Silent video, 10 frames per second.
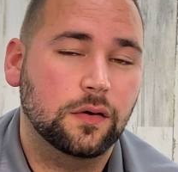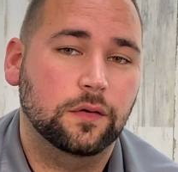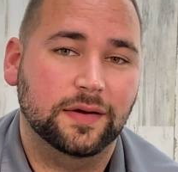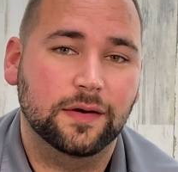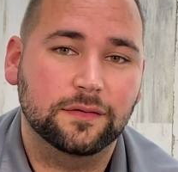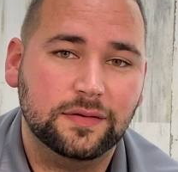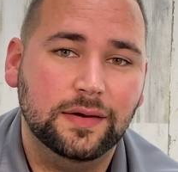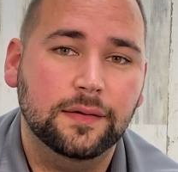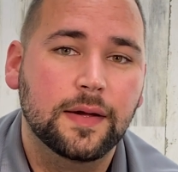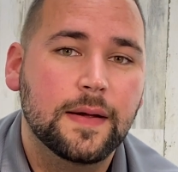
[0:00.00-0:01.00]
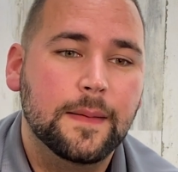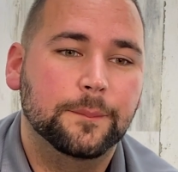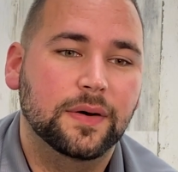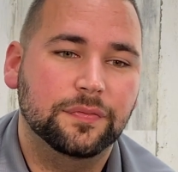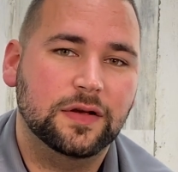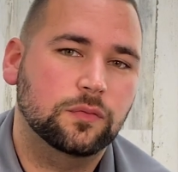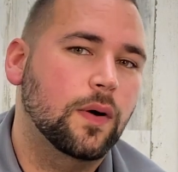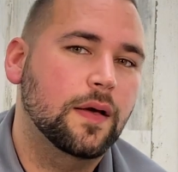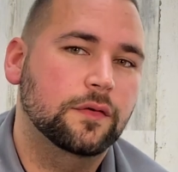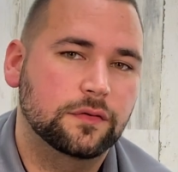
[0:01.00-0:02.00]
aren't guaranteed, but that's
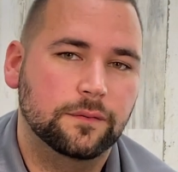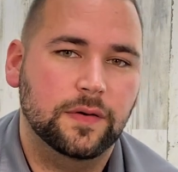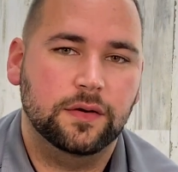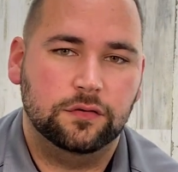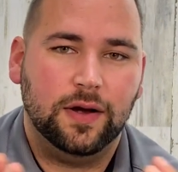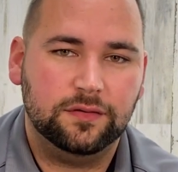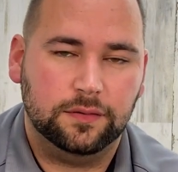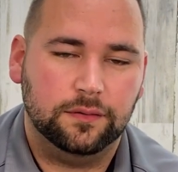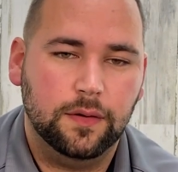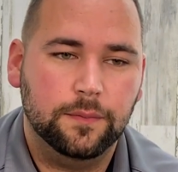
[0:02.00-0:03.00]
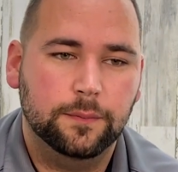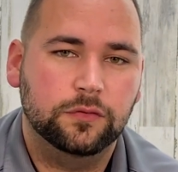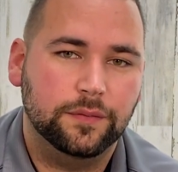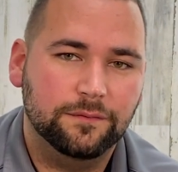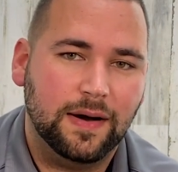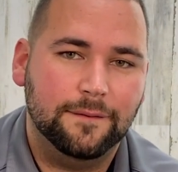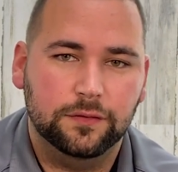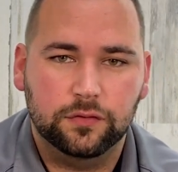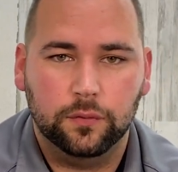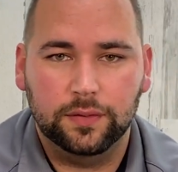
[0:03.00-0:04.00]
why there's a very drastic number between 5
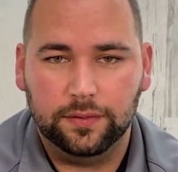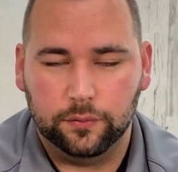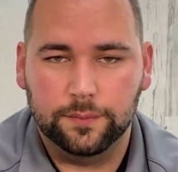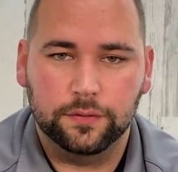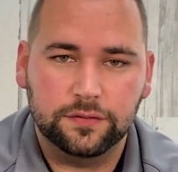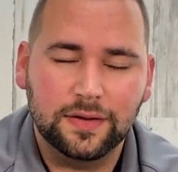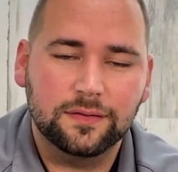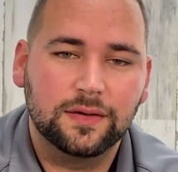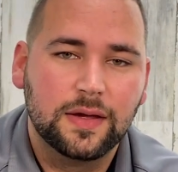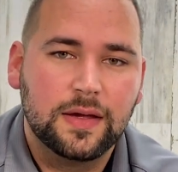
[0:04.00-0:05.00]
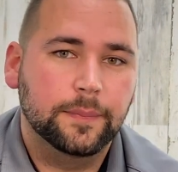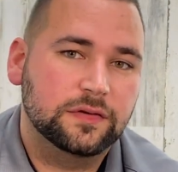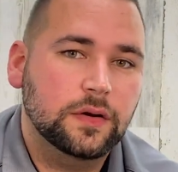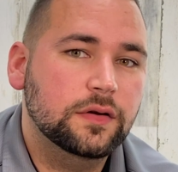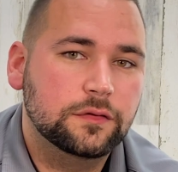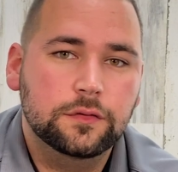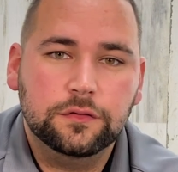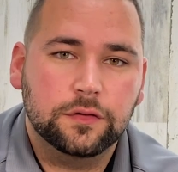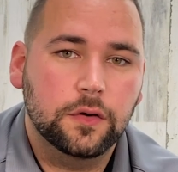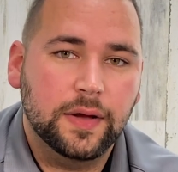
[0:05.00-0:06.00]
to 23%. But studies do
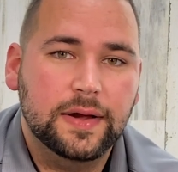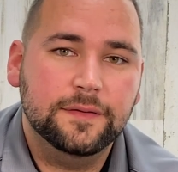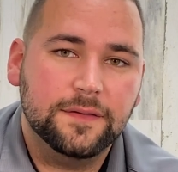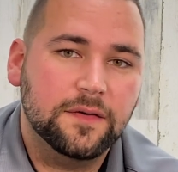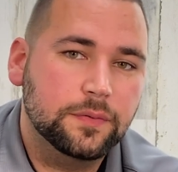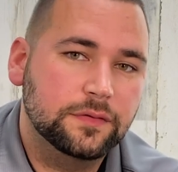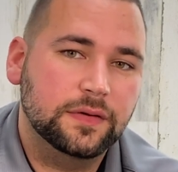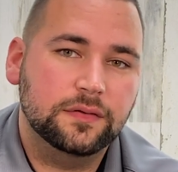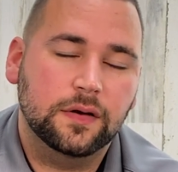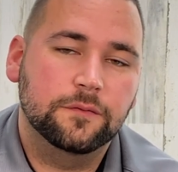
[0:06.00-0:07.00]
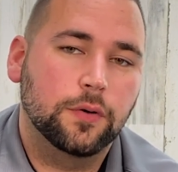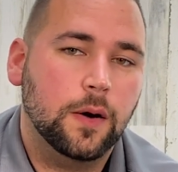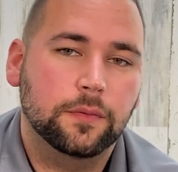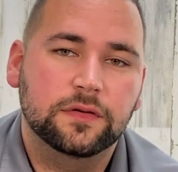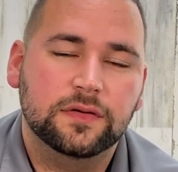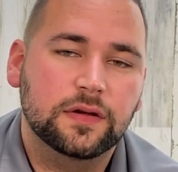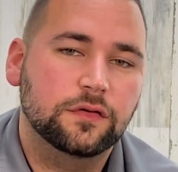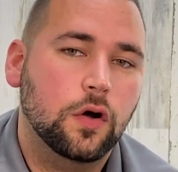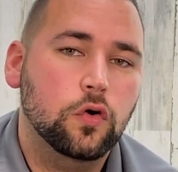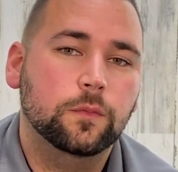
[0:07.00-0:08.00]
show 85% of properly
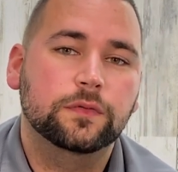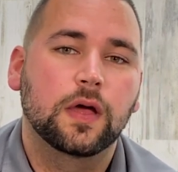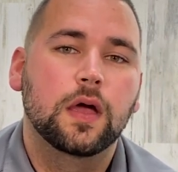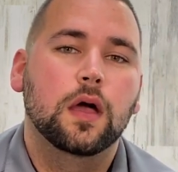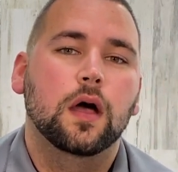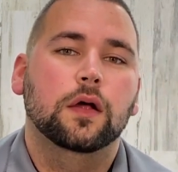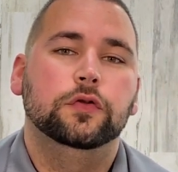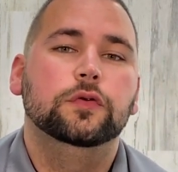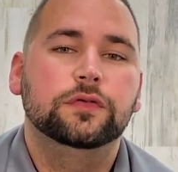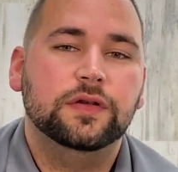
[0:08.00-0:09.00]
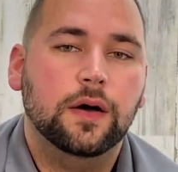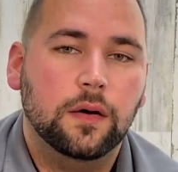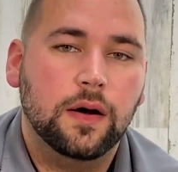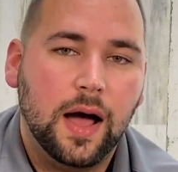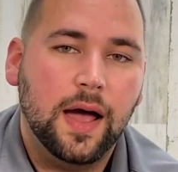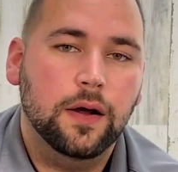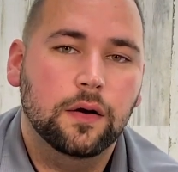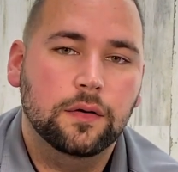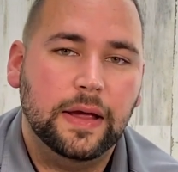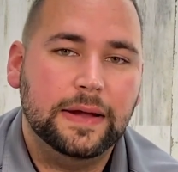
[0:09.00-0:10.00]
staged homes do sell
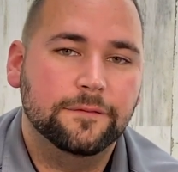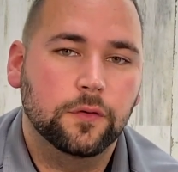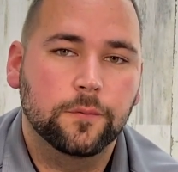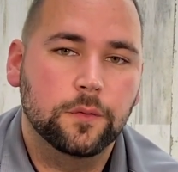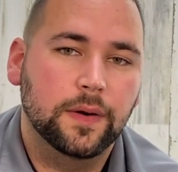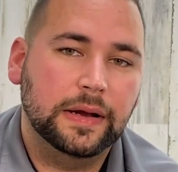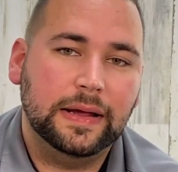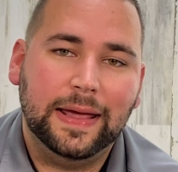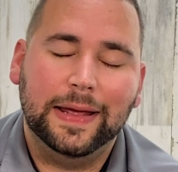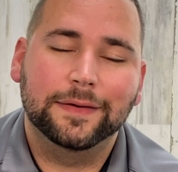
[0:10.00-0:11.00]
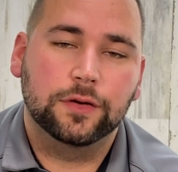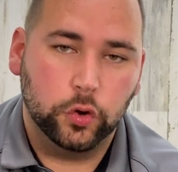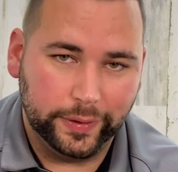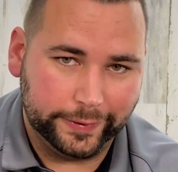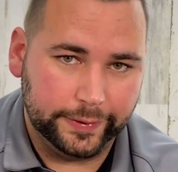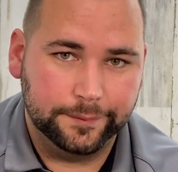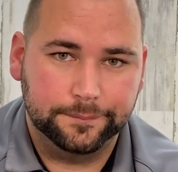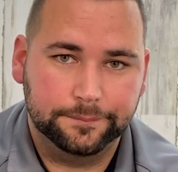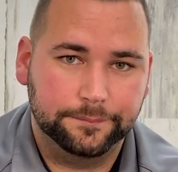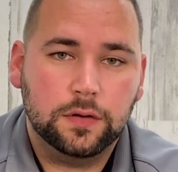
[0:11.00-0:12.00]
higher and for more money and quickly.
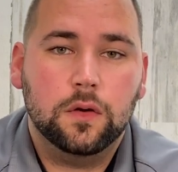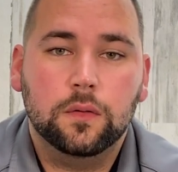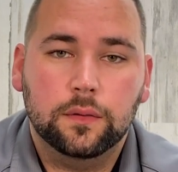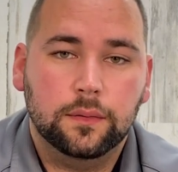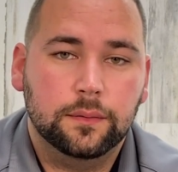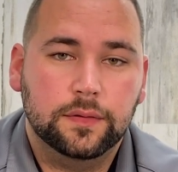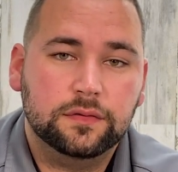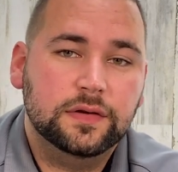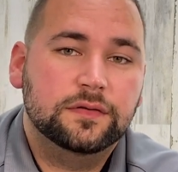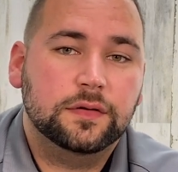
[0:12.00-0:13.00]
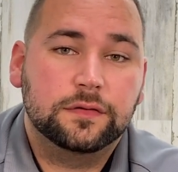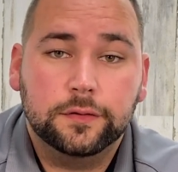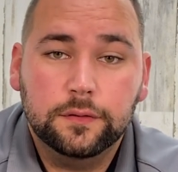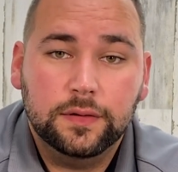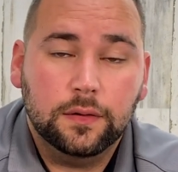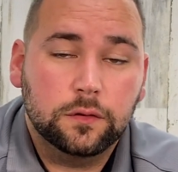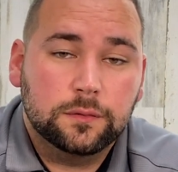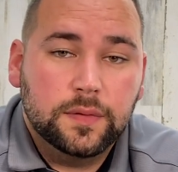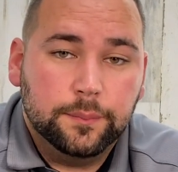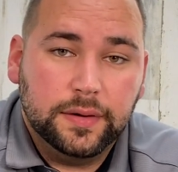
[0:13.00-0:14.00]
So this leads us to the
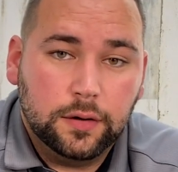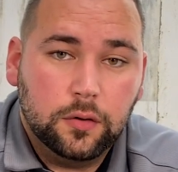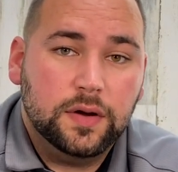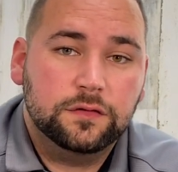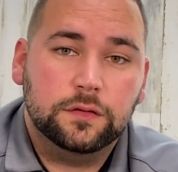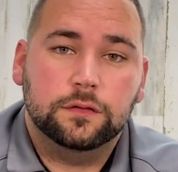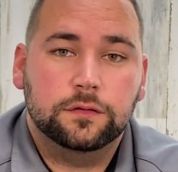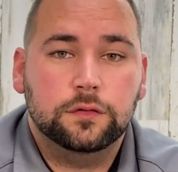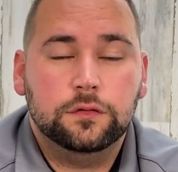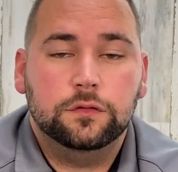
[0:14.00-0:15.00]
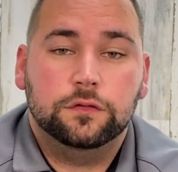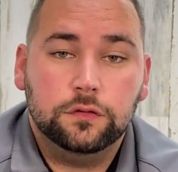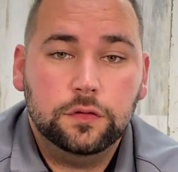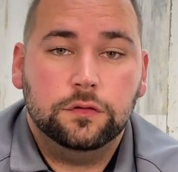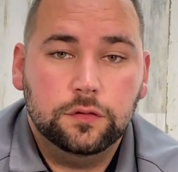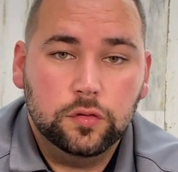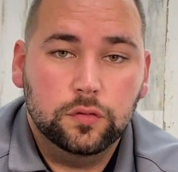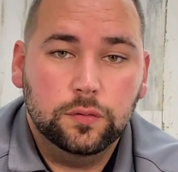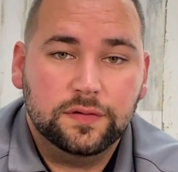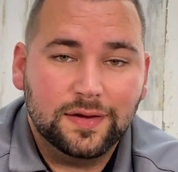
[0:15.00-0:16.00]
ultimate big question. Should
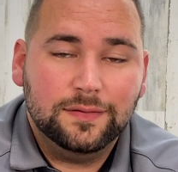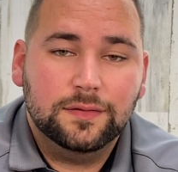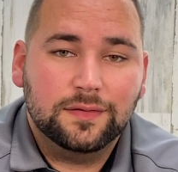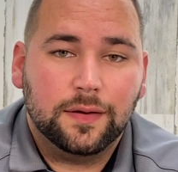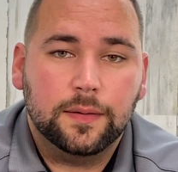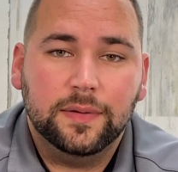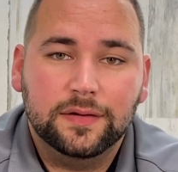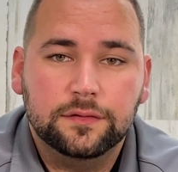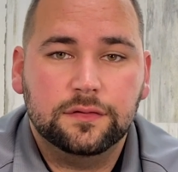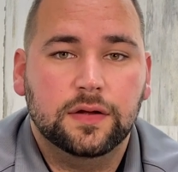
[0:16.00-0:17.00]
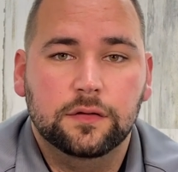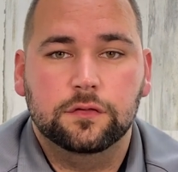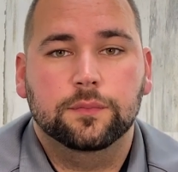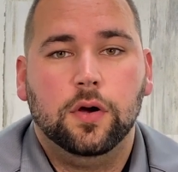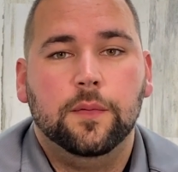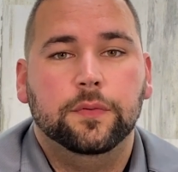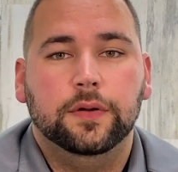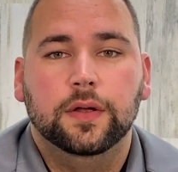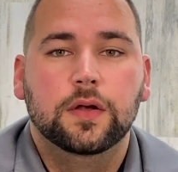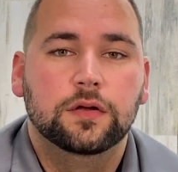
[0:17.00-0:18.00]
you take the time and stage your
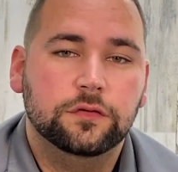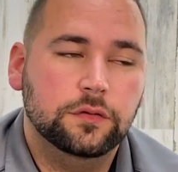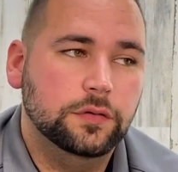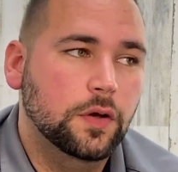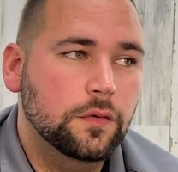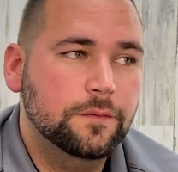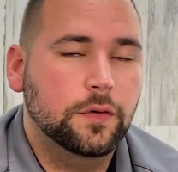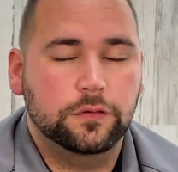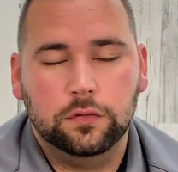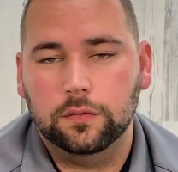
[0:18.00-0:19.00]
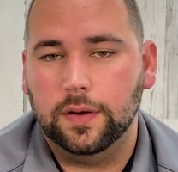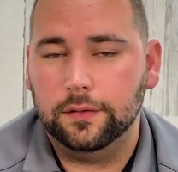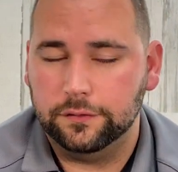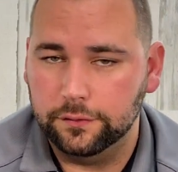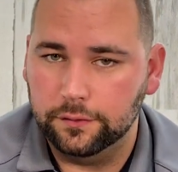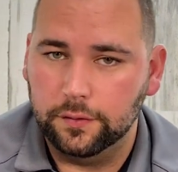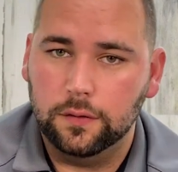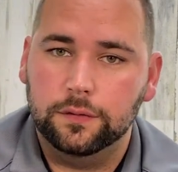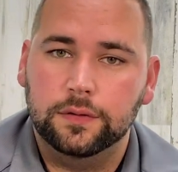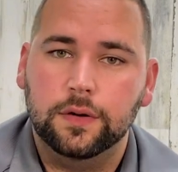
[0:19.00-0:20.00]
property? Should you go the virtual route? Should you
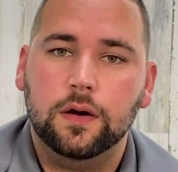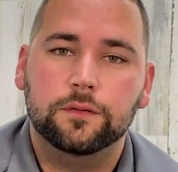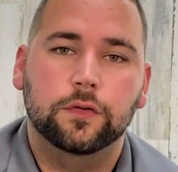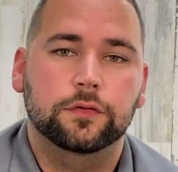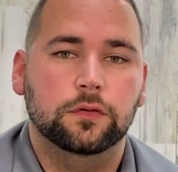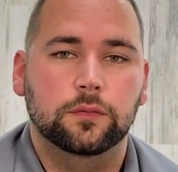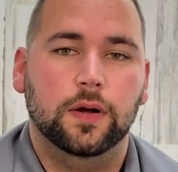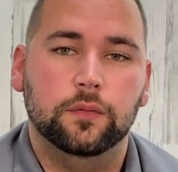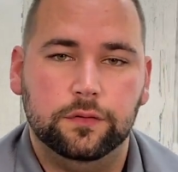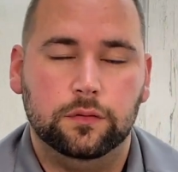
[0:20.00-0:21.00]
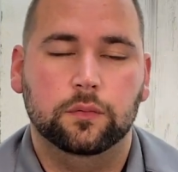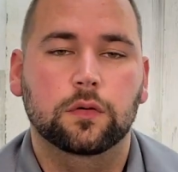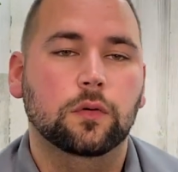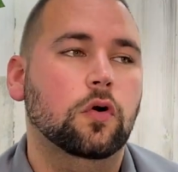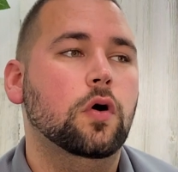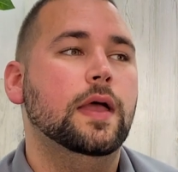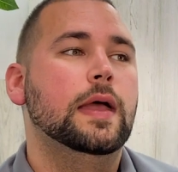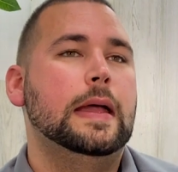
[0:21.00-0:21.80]
go the non-virtual route, which is the real McCoy?